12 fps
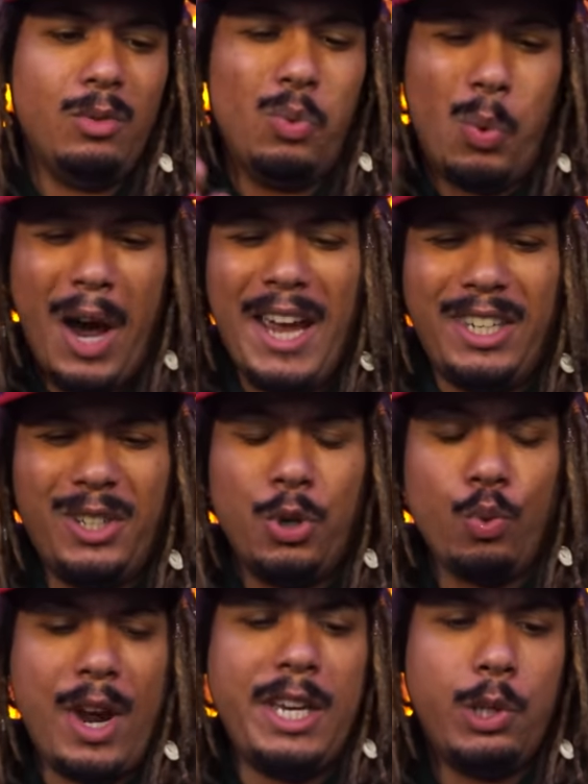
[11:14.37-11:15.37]
White,
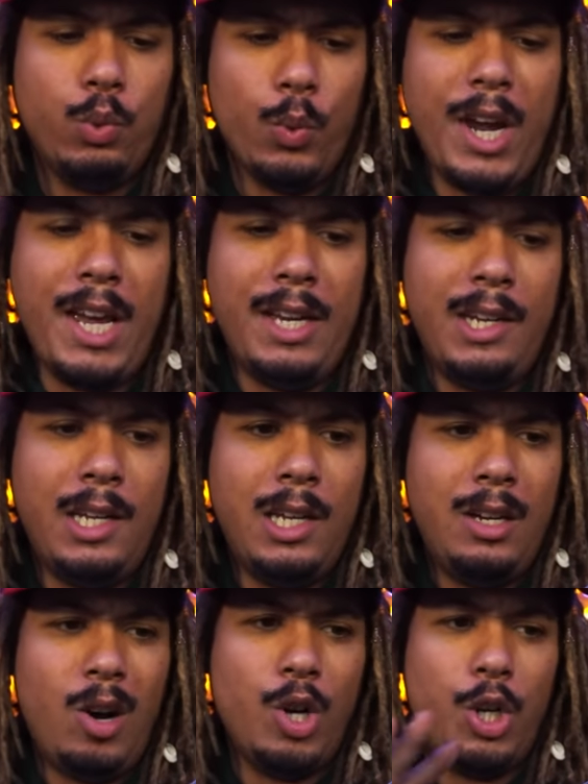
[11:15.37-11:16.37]
gray, and red
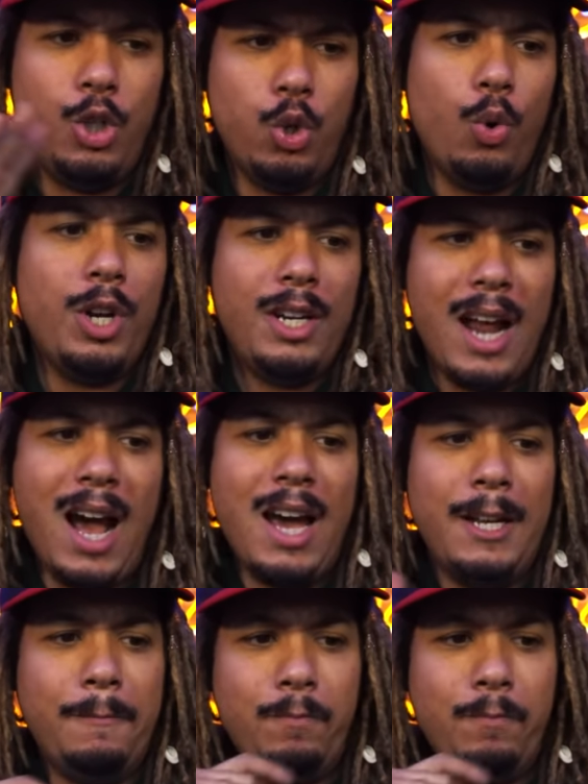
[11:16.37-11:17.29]
on a Jordan 9.